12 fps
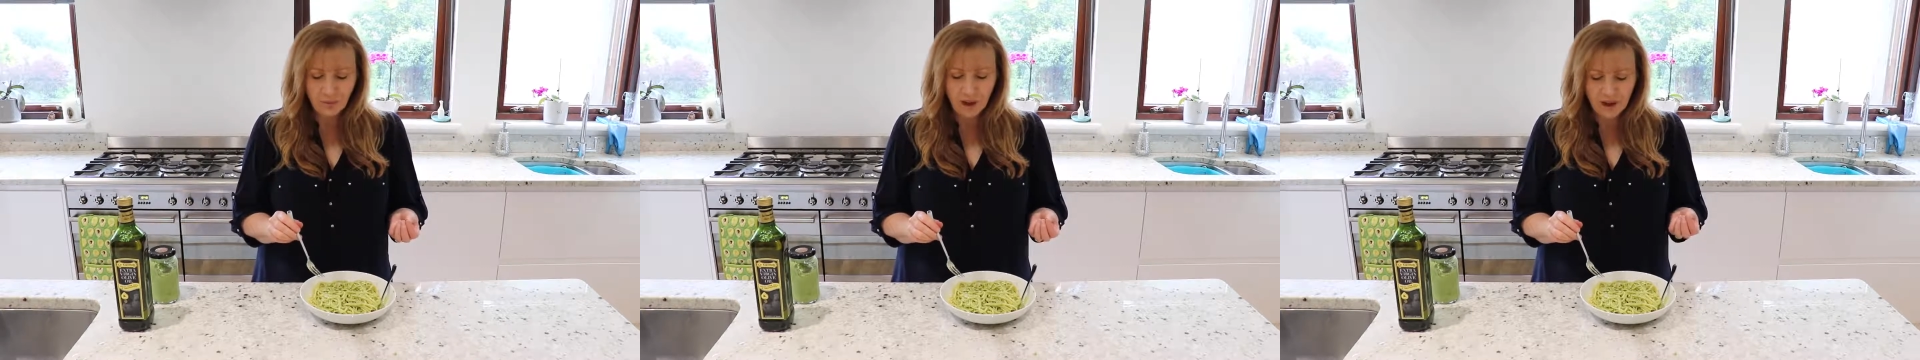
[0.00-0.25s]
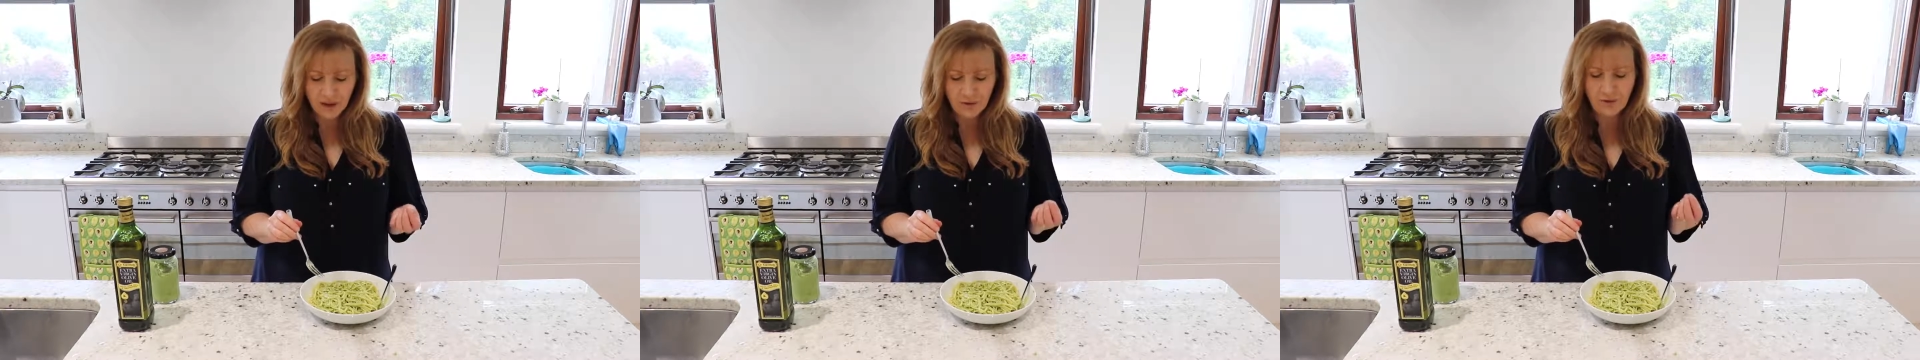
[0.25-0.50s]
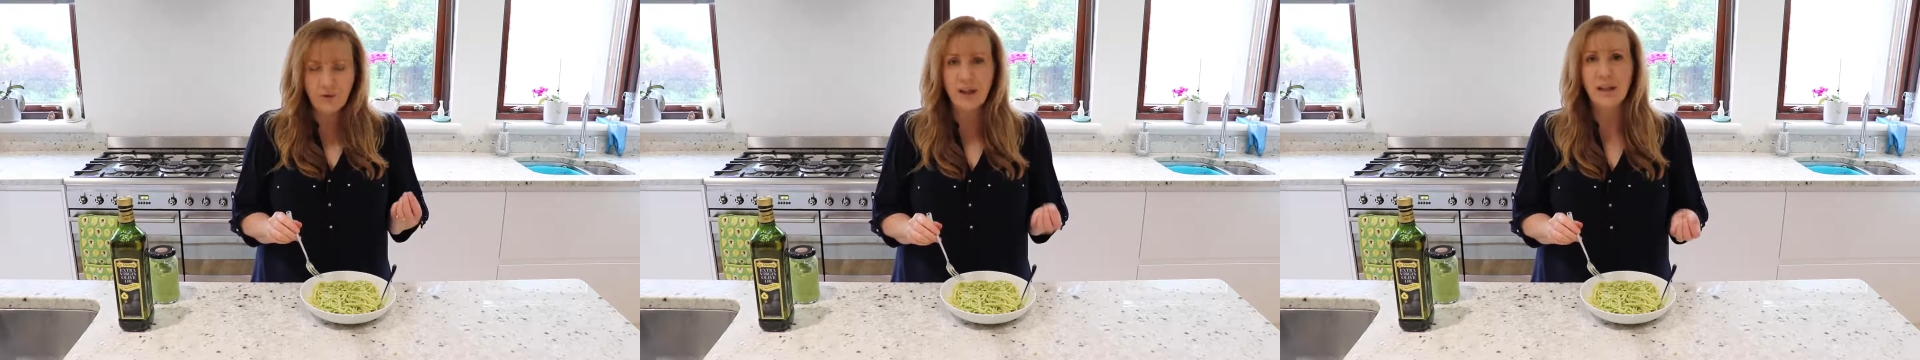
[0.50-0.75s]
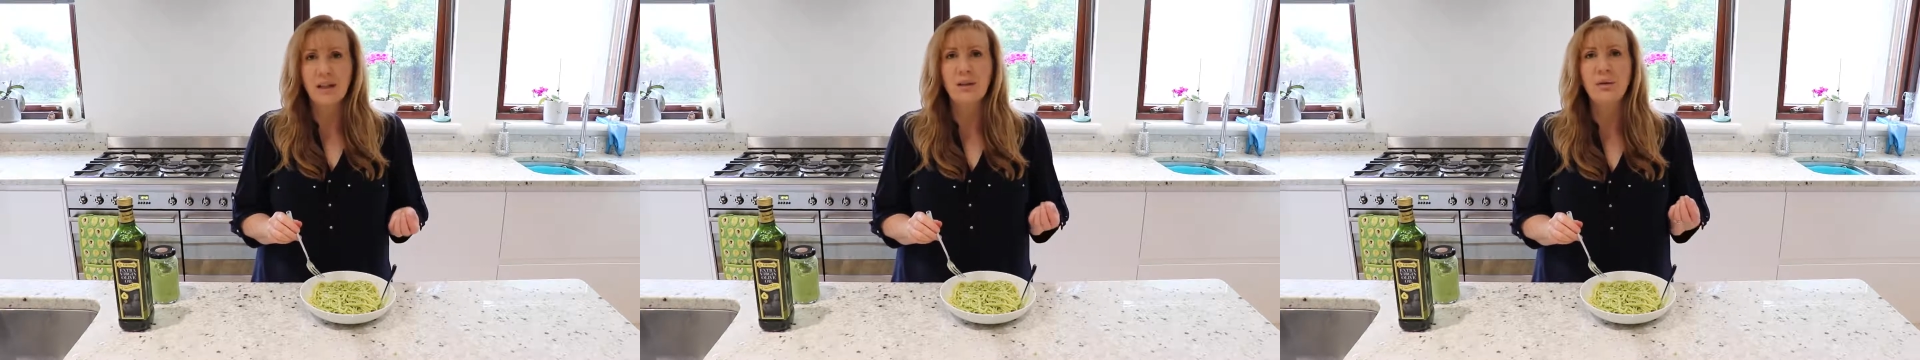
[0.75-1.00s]
It's
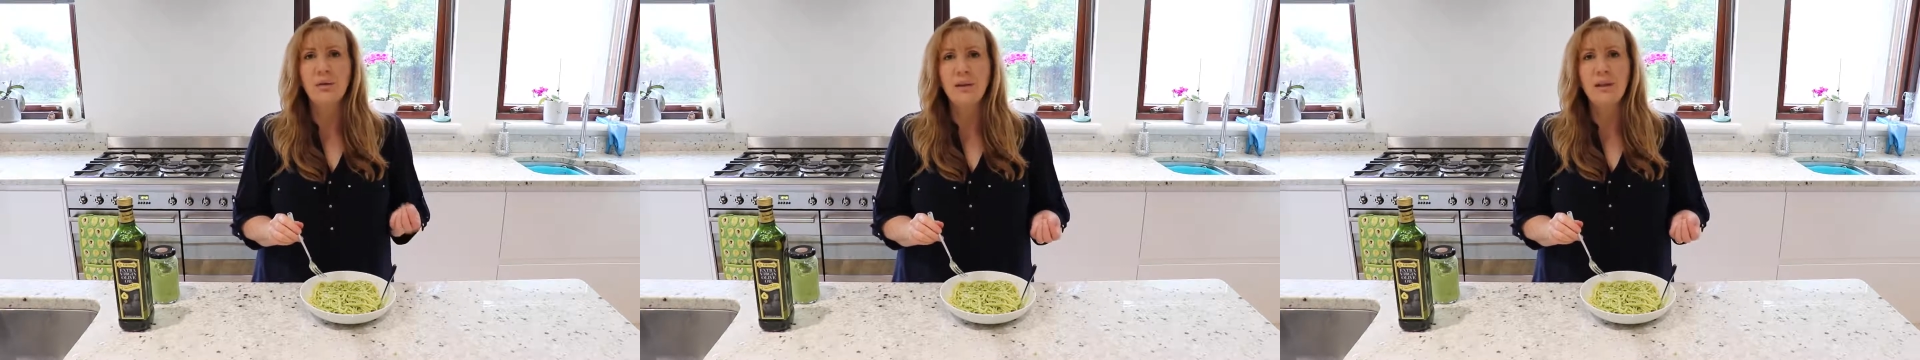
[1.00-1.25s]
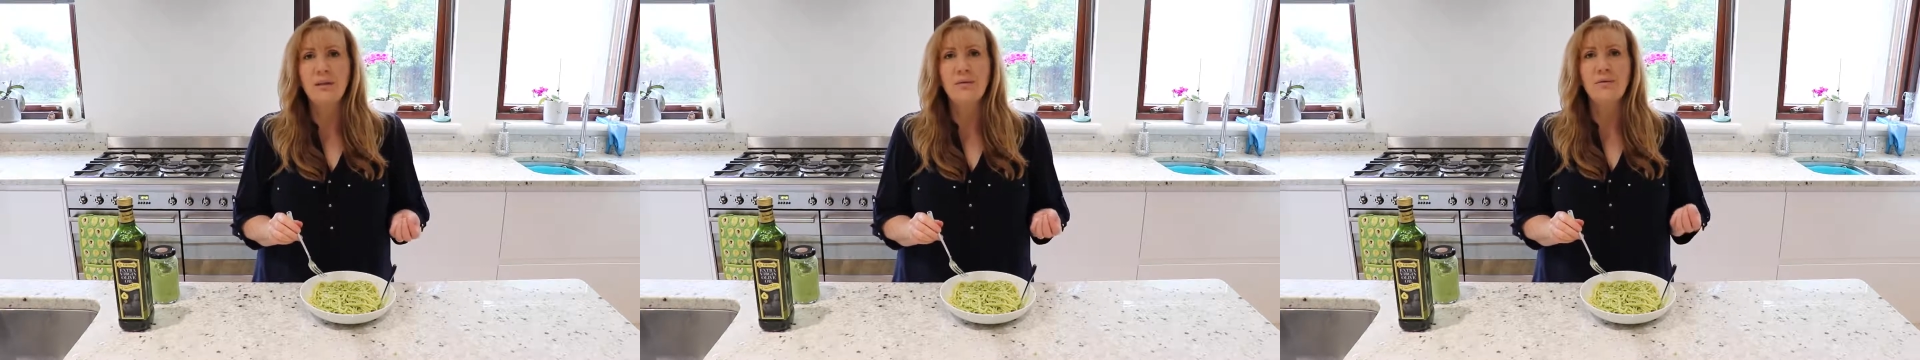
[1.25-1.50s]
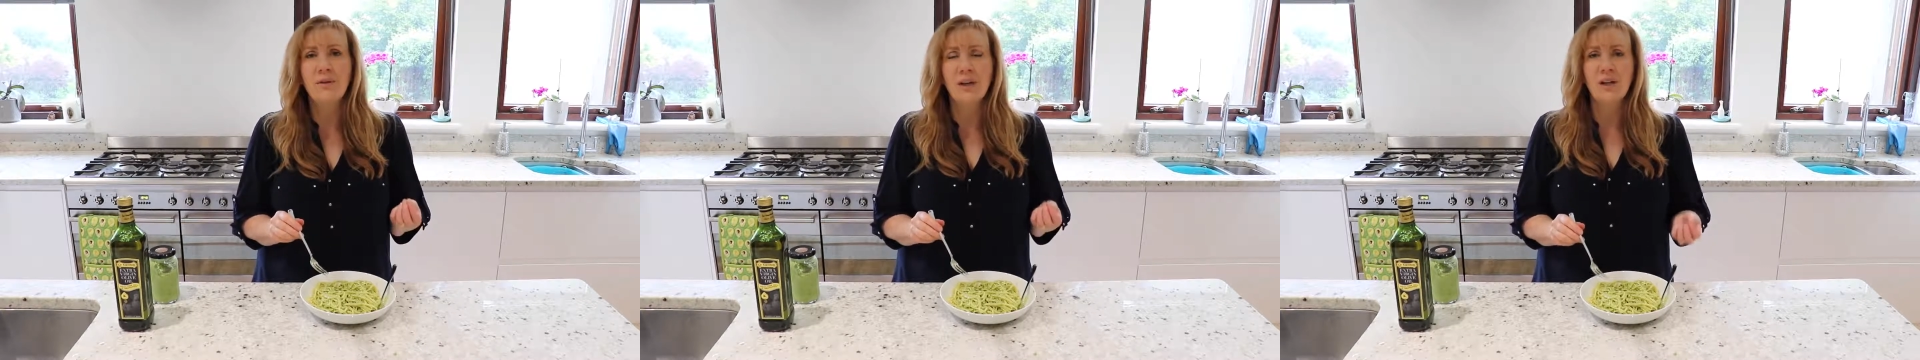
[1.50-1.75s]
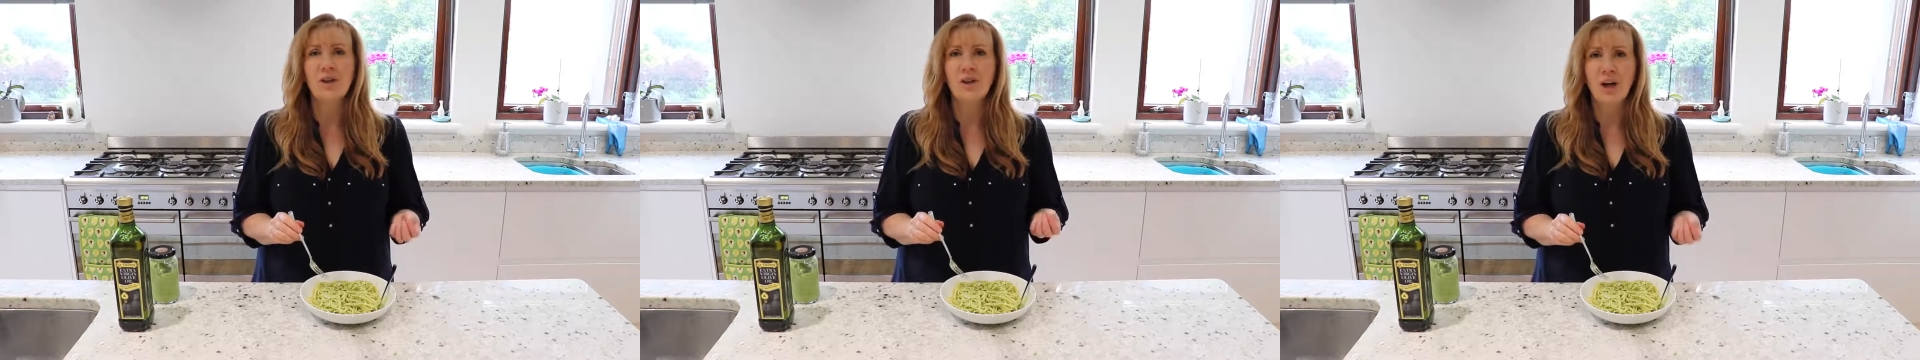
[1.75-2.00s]
very clean,
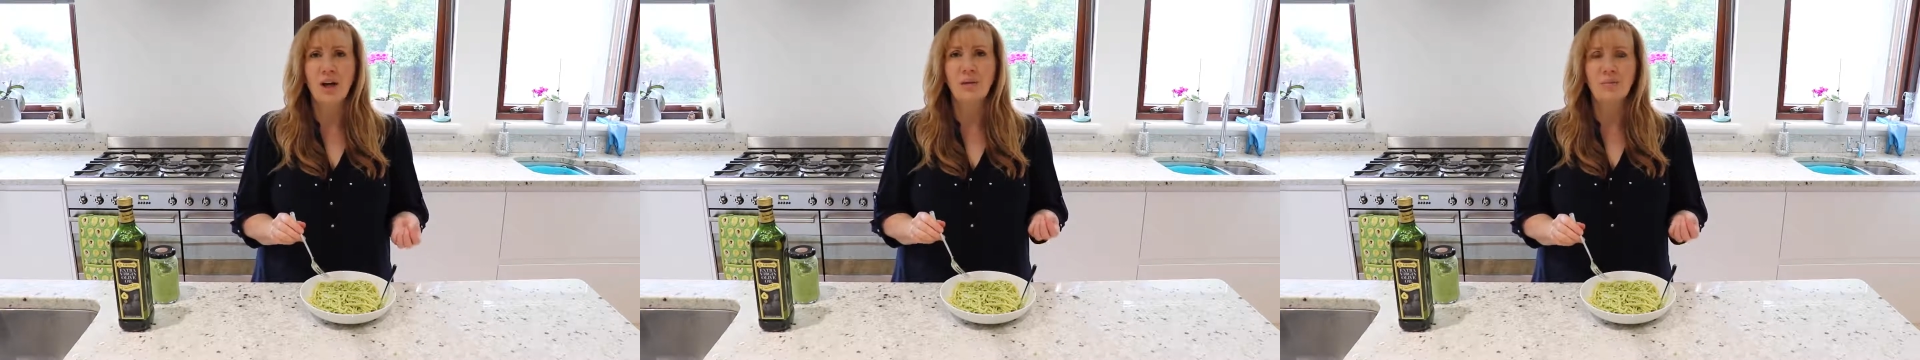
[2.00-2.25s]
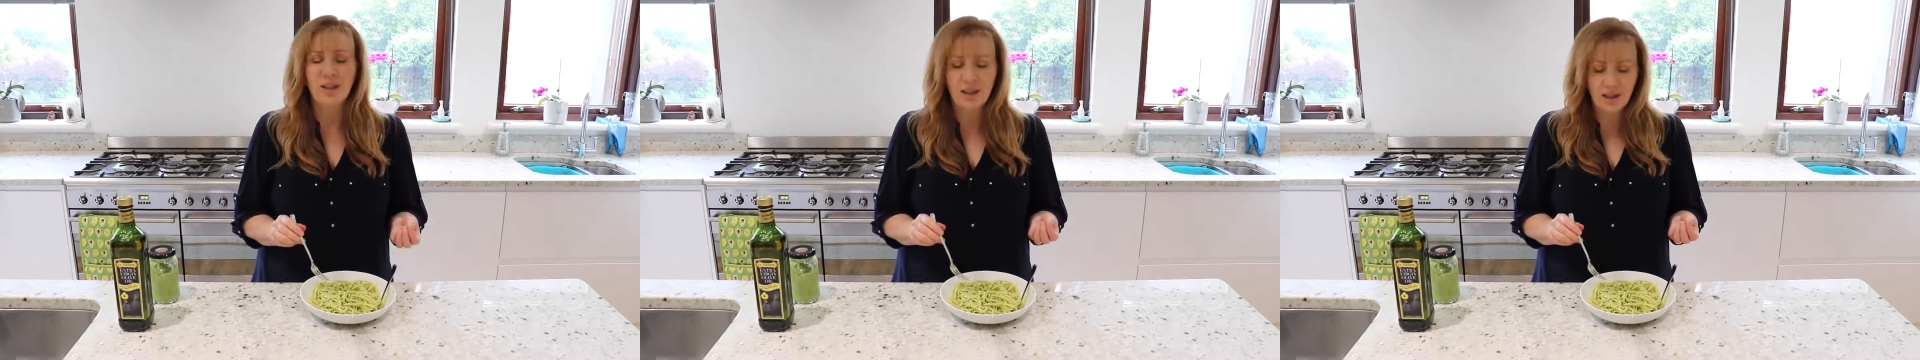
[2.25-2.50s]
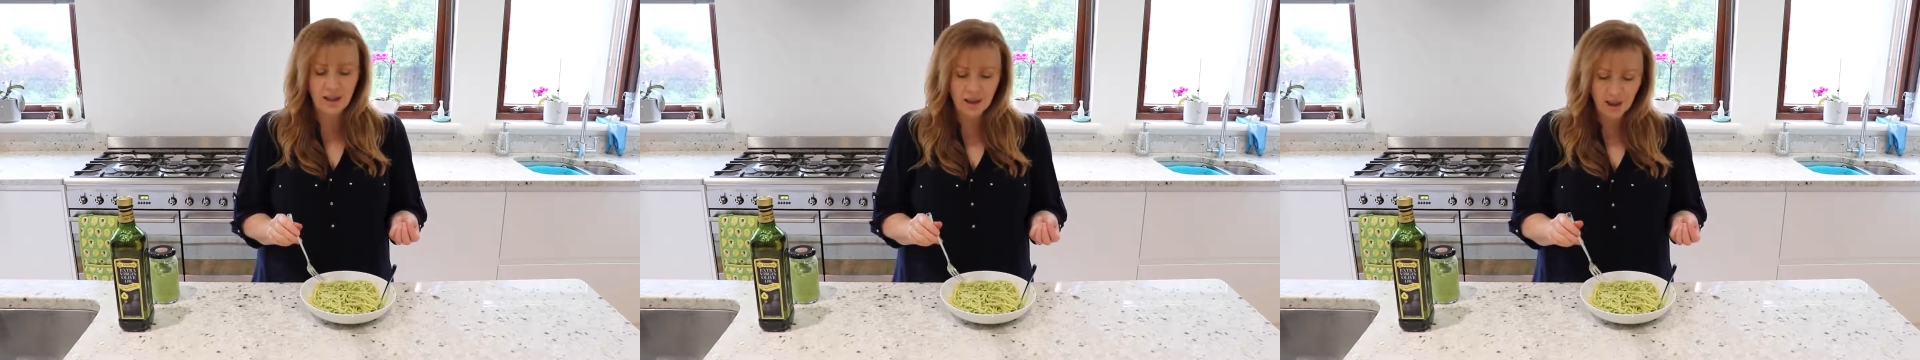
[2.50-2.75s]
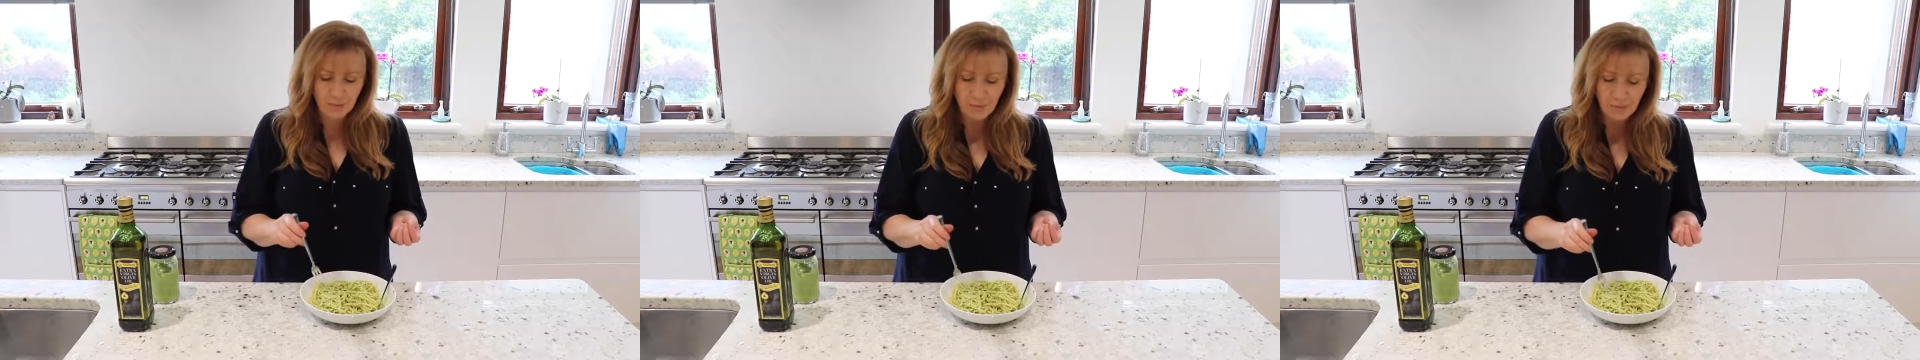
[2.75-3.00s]
very sharp
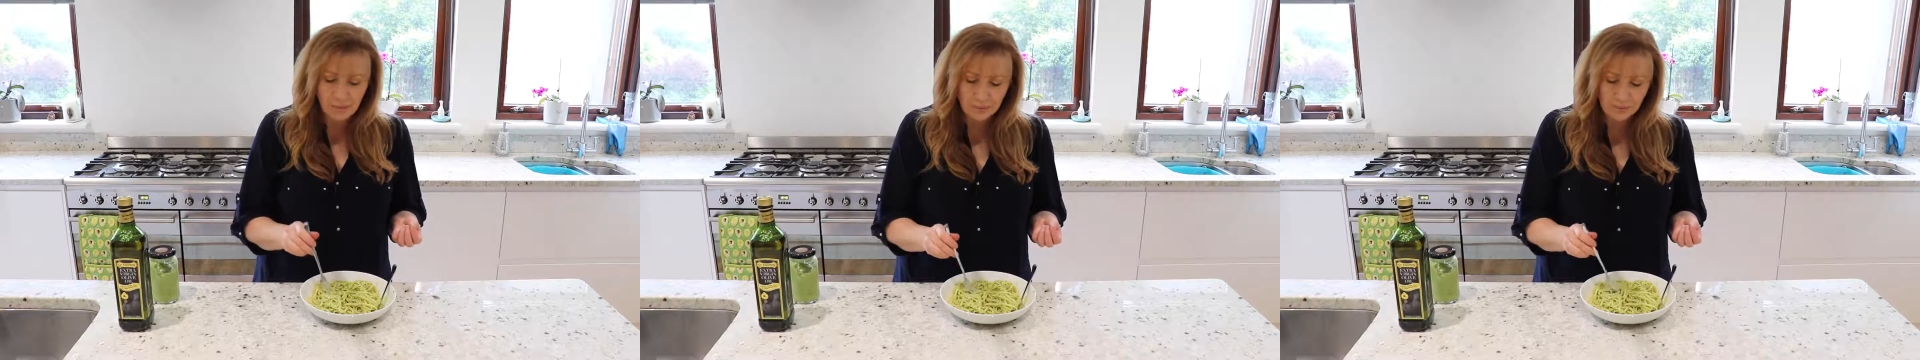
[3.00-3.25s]
tasting.